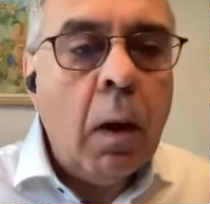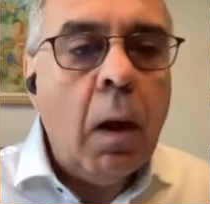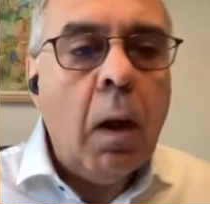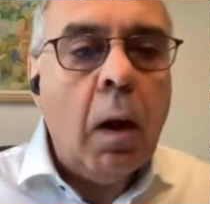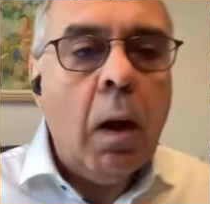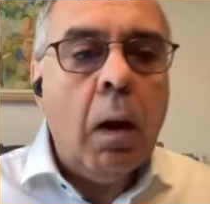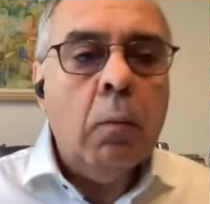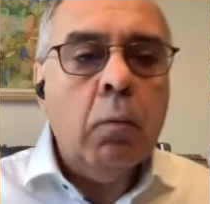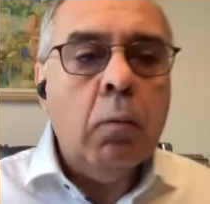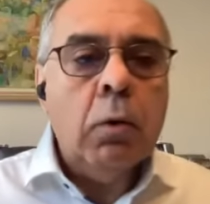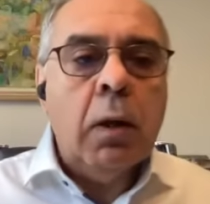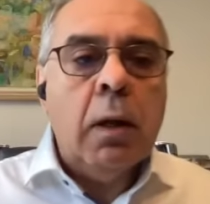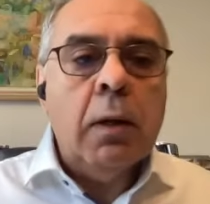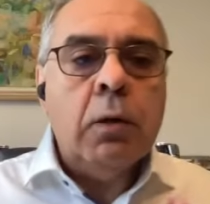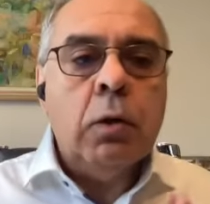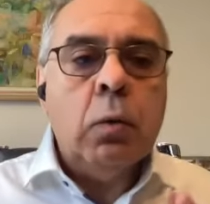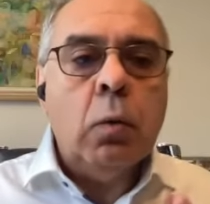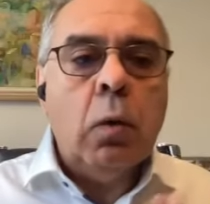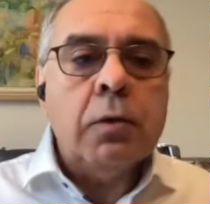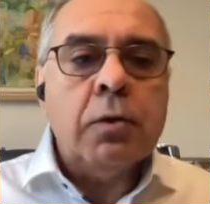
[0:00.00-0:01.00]
I would like
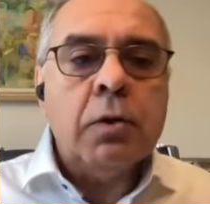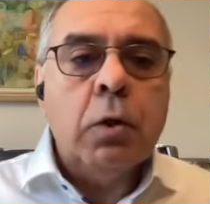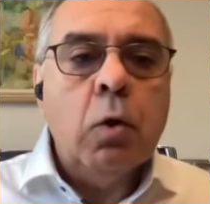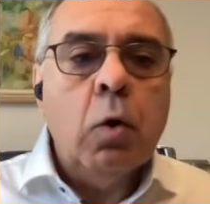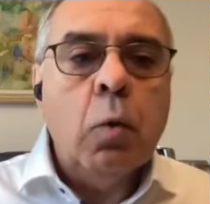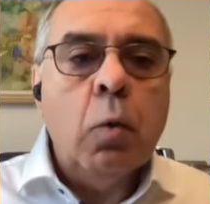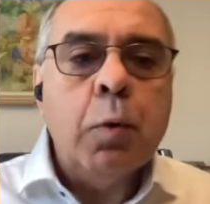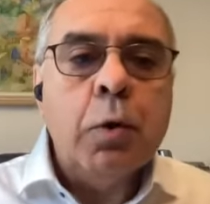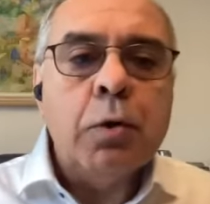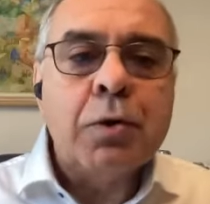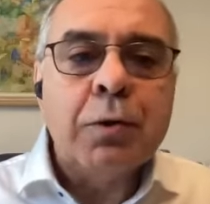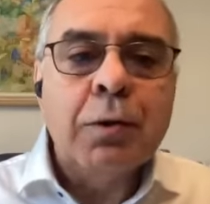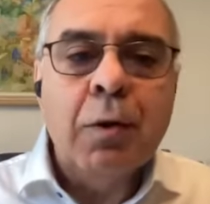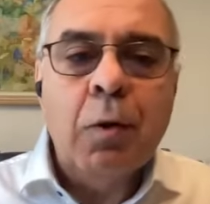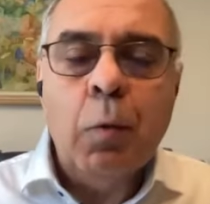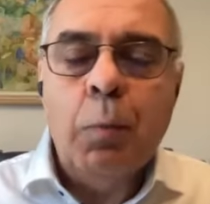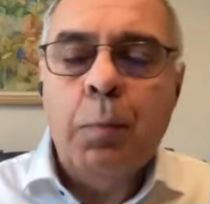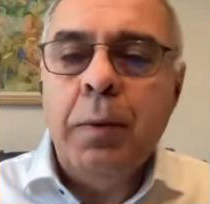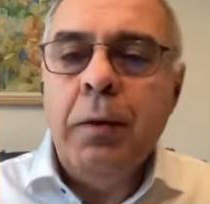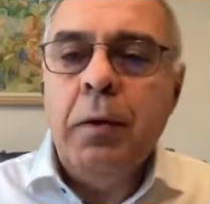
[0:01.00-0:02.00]
to ask you a personal
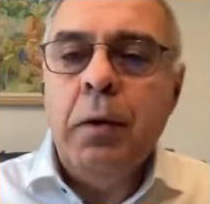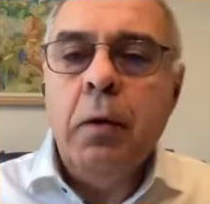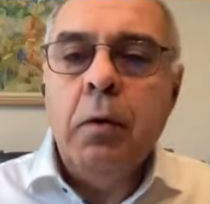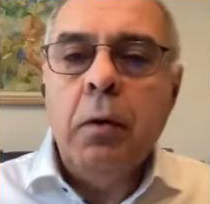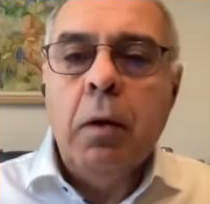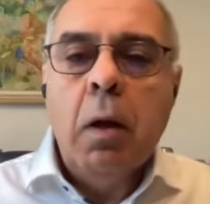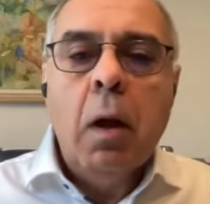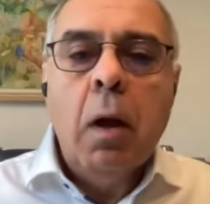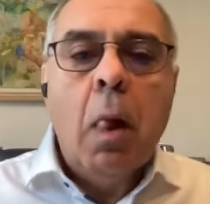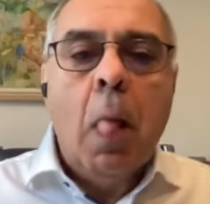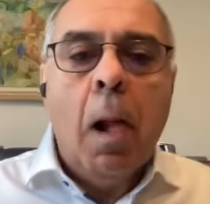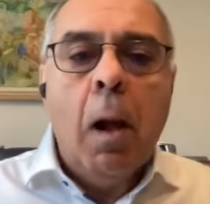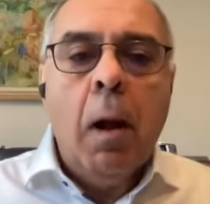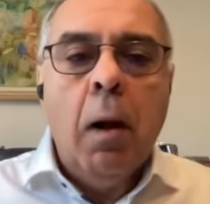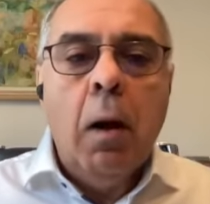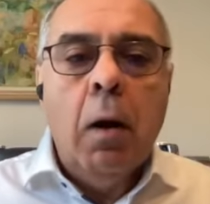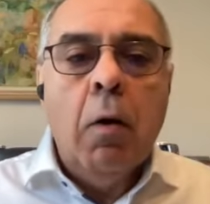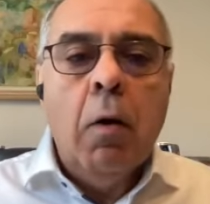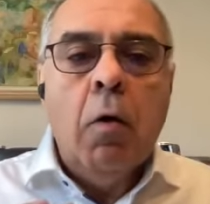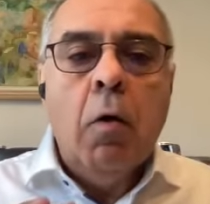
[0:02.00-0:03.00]
opinion. Uh,